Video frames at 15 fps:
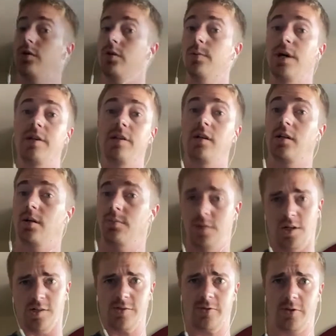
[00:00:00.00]
might think I'm
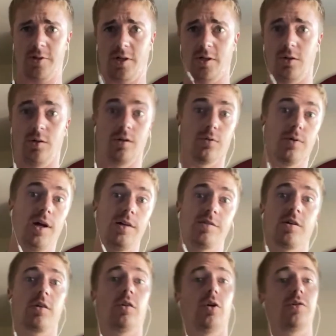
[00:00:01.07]
nuts for telling you that rays
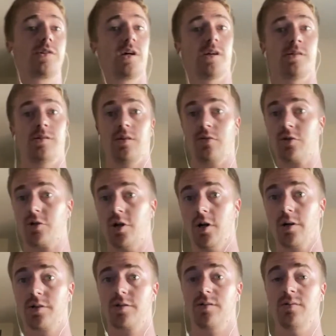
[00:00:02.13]
are close cousins of
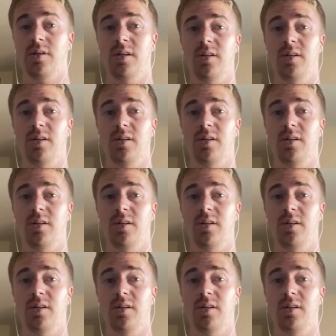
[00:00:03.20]
sharks,